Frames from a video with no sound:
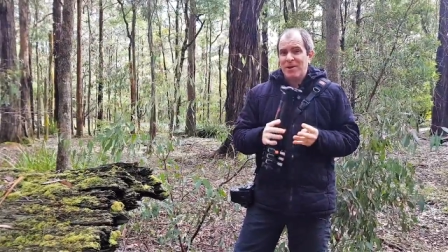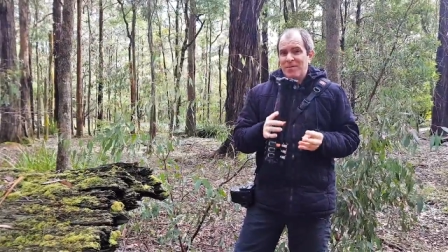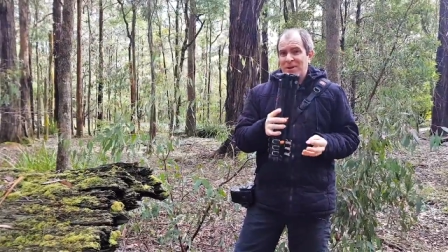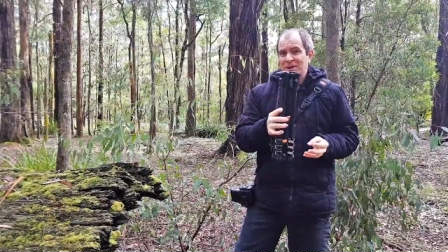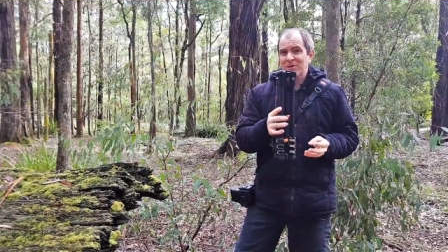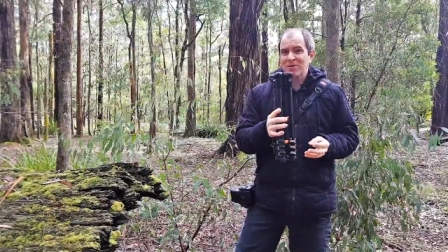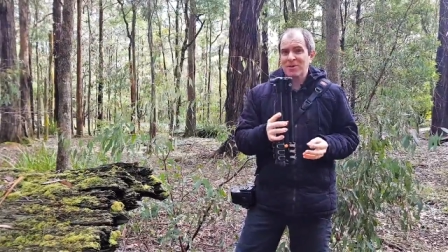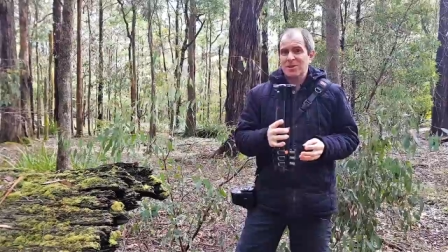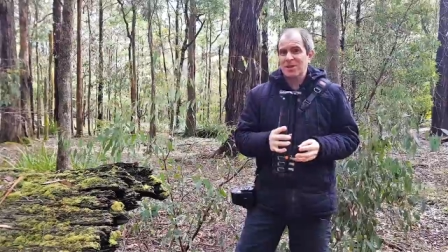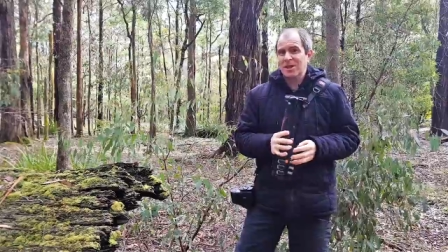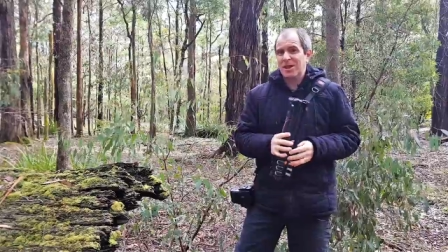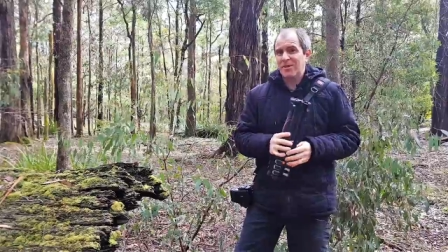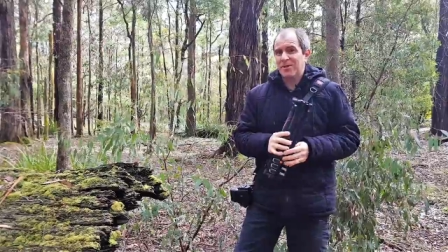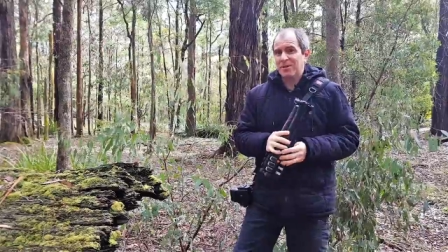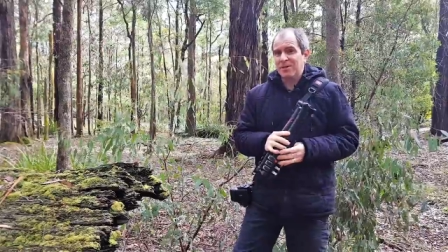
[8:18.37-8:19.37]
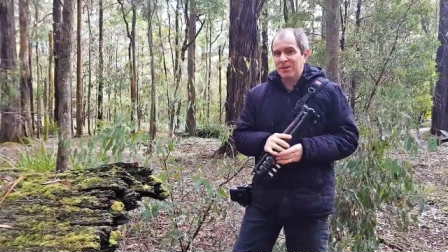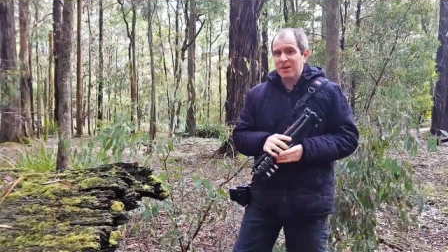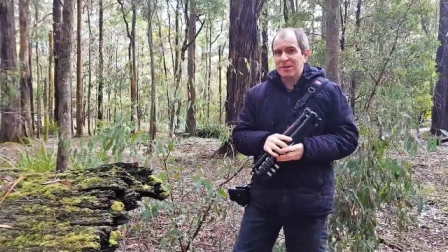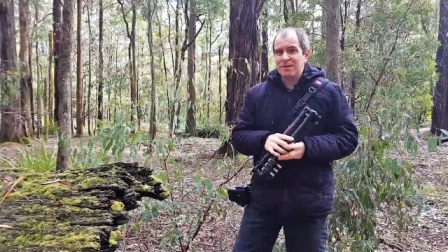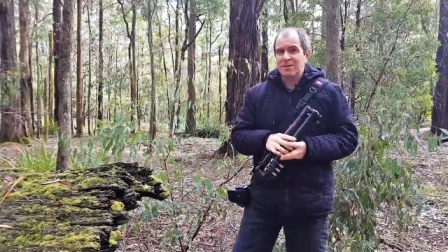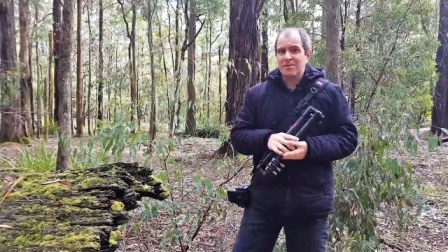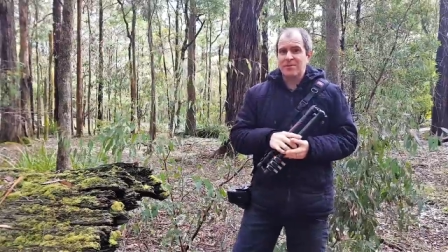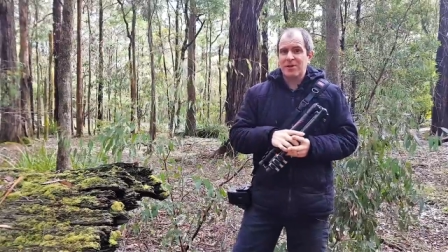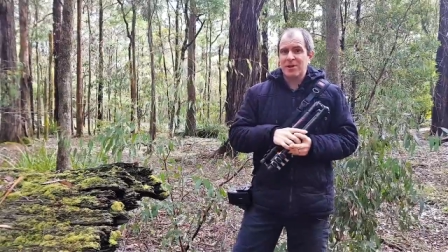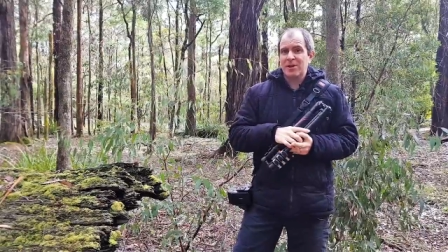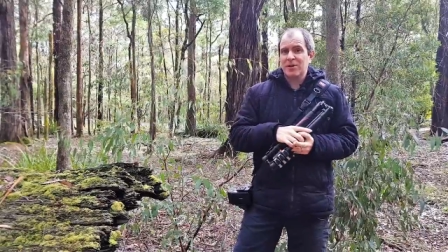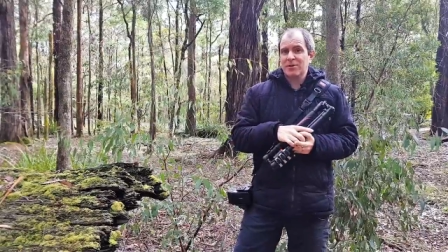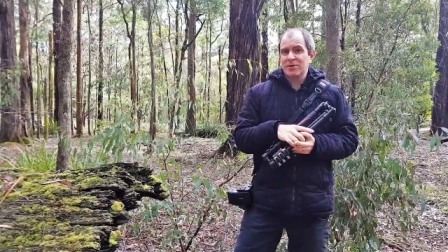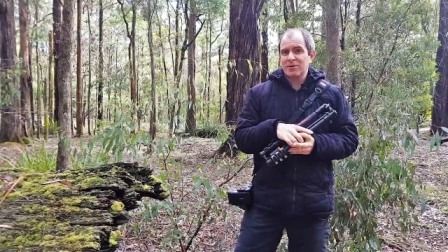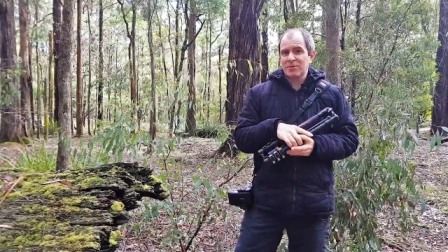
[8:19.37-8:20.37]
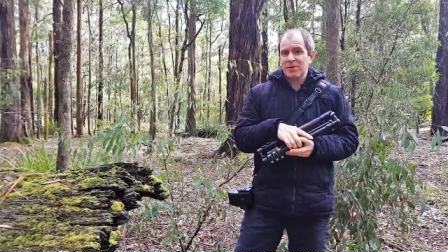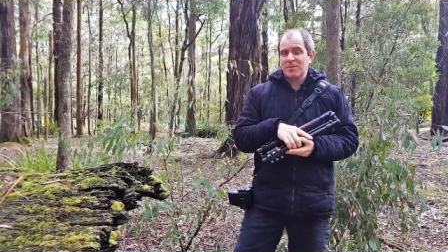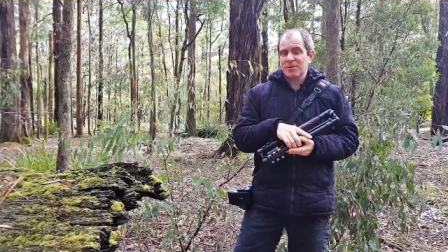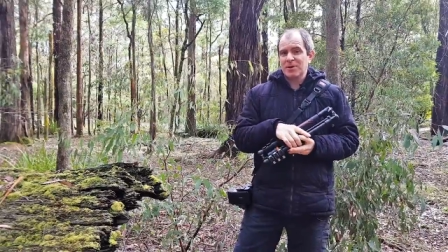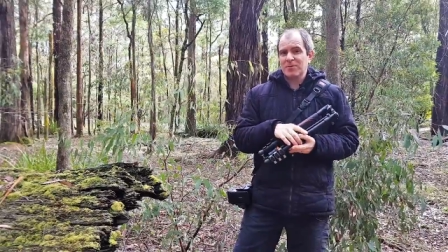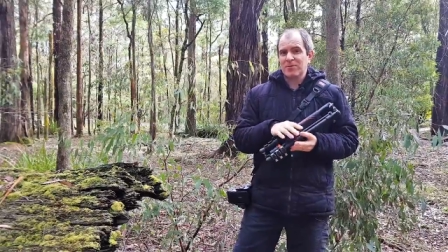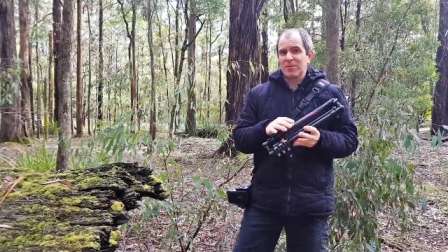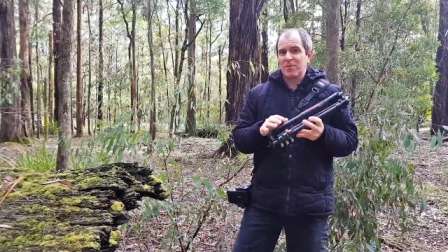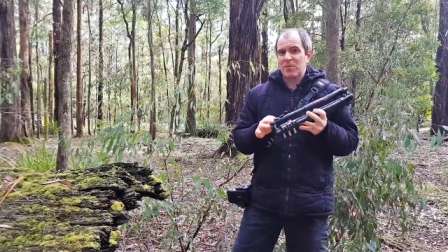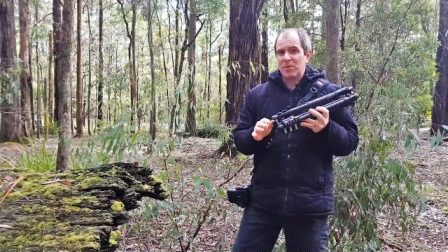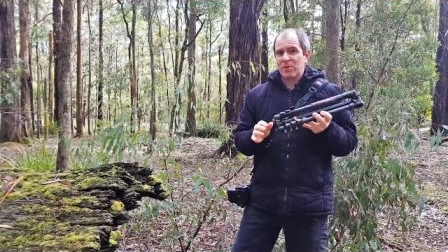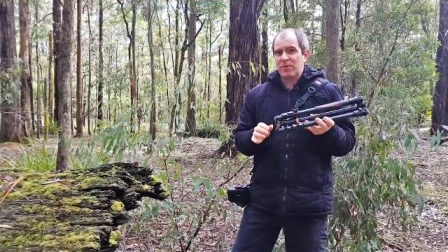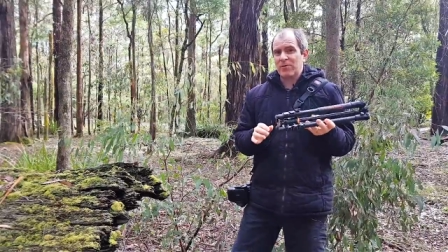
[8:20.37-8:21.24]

Make sure you check out the links in the video description for more